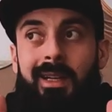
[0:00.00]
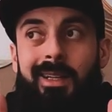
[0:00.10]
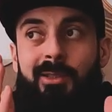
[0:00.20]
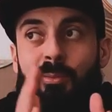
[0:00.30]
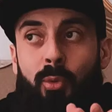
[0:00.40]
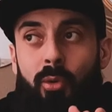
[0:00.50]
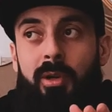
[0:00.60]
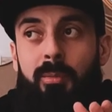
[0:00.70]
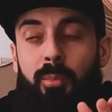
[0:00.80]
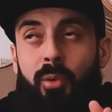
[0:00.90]
is more
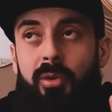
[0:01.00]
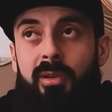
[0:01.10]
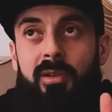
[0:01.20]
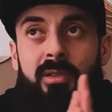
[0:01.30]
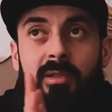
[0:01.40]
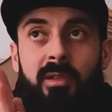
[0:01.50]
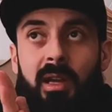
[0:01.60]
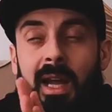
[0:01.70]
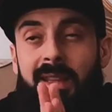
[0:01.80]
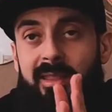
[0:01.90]
important
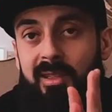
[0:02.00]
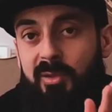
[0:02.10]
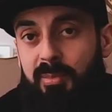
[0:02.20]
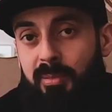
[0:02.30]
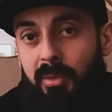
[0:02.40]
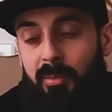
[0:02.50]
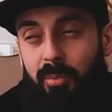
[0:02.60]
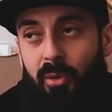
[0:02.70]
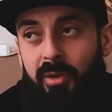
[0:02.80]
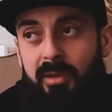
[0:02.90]
at this
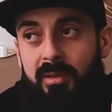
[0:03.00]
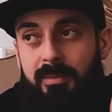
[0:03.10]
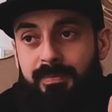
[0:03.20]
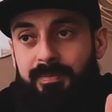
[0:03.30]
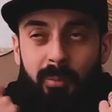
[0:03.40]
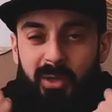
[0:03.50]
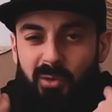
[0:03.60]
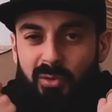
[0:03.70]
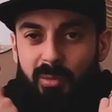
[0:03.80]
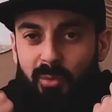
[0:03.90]
point, because
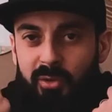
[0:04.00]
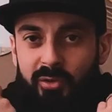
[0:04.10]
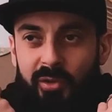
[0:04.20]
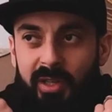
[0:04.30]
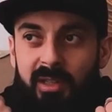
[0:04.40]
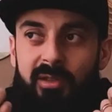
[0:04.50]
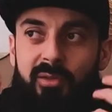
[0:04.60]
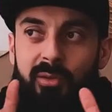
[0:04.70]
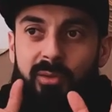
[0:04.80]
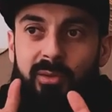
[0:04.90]
those are more tricky
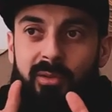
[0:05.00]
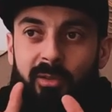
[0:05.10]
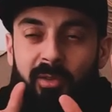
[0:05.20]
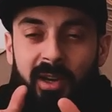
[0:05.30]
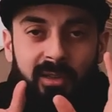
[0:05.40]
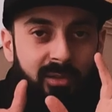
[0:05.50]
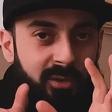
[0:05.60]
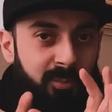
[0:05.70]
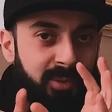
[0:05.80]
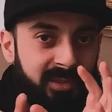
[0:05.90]
to find a
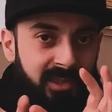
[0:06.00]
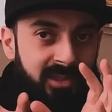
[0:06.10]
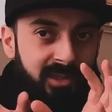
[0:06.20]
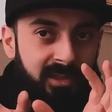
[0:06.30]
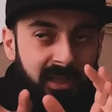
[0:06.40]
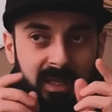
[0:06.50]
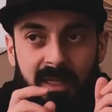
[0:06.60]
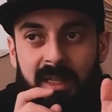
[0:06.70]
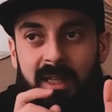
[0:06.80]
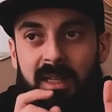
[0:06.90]
good position.
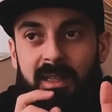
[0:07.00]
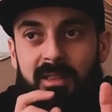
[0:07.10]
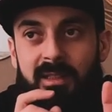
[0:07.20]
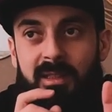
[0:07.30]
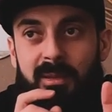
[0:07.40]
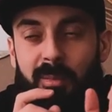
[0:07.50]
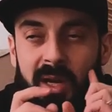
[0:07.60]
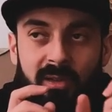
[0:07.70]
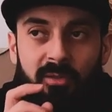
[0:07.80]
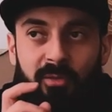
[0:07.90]
The
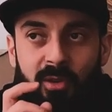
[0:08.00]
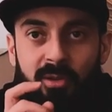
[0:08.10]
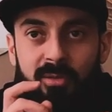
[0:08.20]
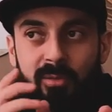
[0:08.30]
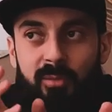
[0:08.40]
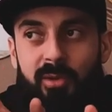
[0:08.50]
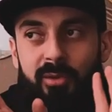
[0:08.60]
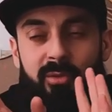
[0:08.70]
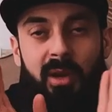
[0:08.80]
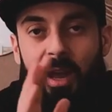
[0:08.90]
microphone will
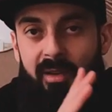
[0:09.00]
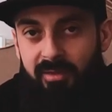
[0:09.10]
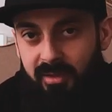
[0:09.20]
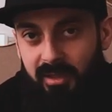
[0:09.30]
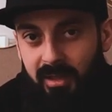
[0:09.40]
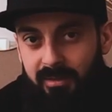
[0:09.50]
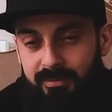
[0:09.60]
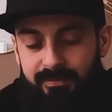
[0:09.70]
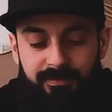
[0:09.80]
do after that.